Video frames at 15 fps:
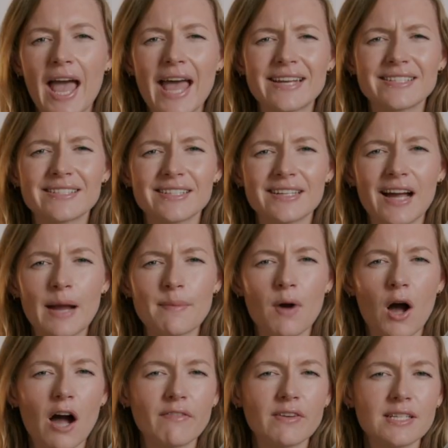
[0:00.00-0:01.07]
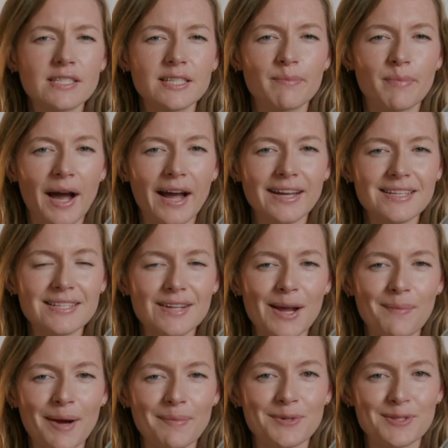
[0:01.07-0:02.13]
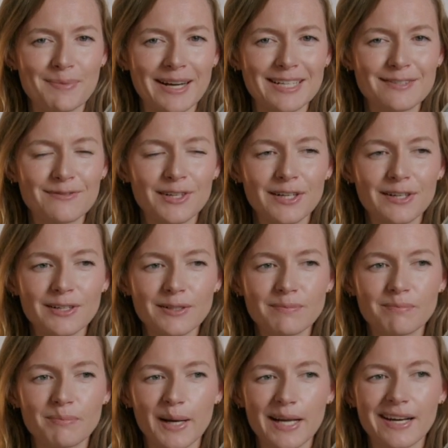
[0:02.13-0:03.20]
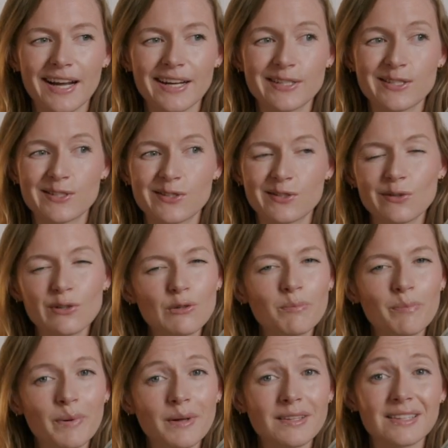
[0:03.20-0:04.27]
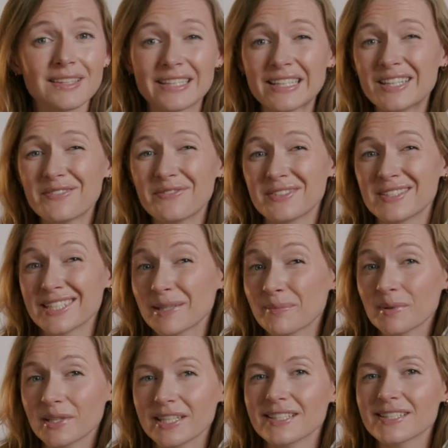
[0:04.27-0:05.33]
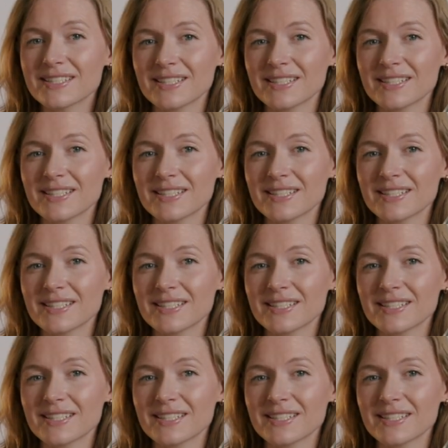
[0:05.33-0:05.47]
And I'm obviously biased on my perspective here, but I do believe deeply in